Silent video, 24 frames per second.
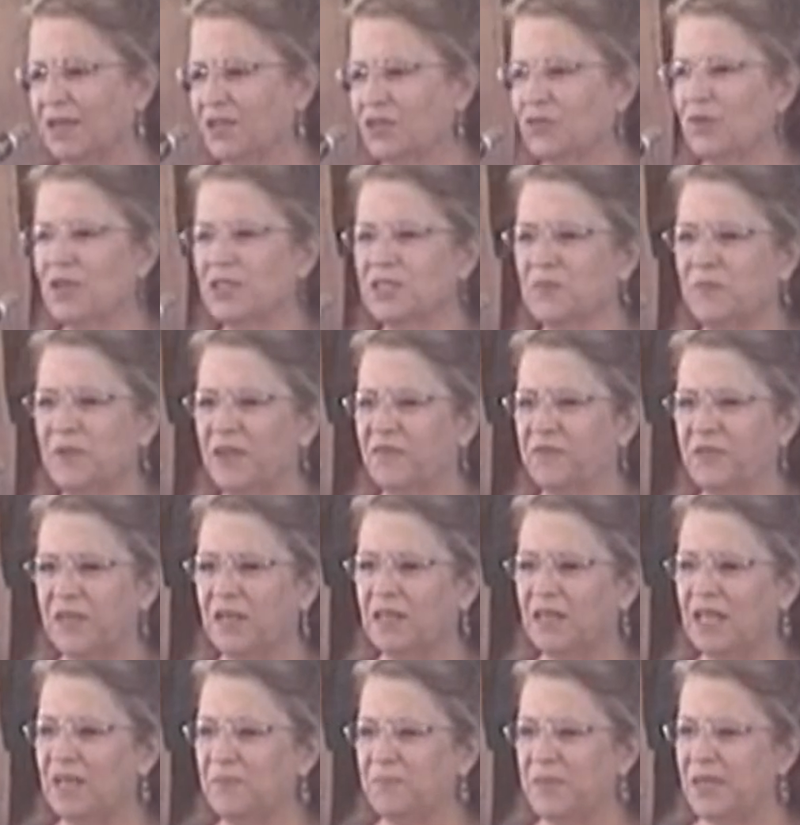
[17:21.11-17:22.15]
Trust me, if
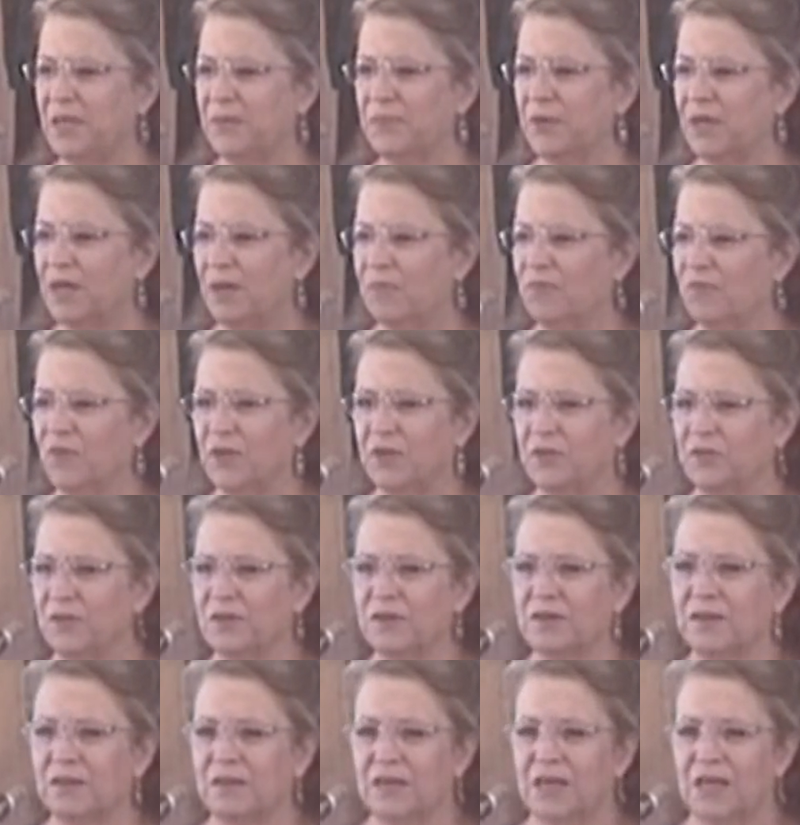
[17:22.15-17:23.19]
they'll let me be up front, they're
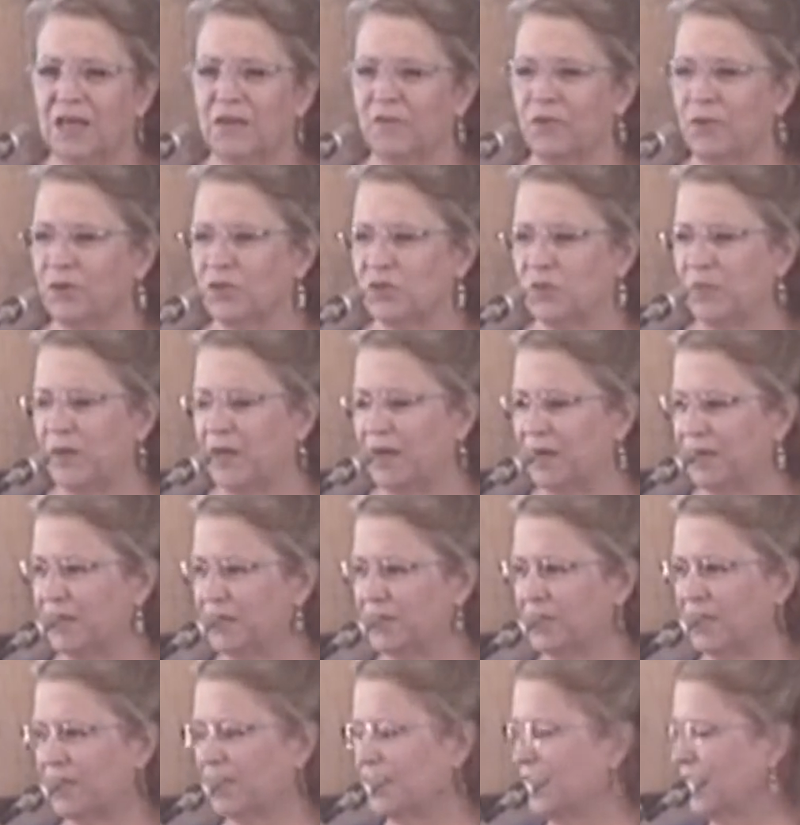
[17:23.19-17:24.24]
not going to have rules about
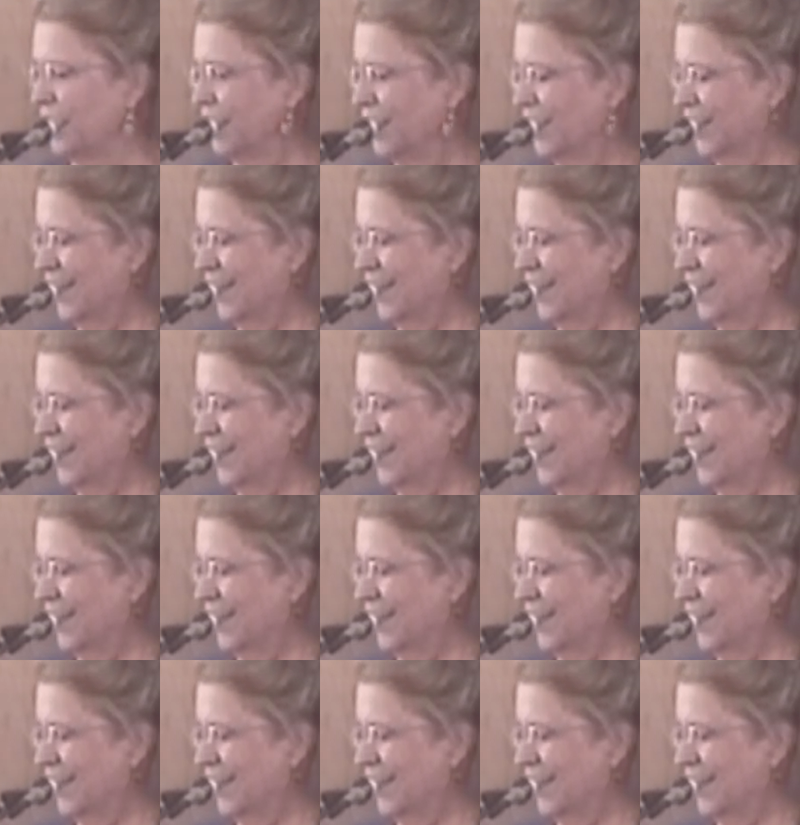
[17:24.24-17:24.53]
anything.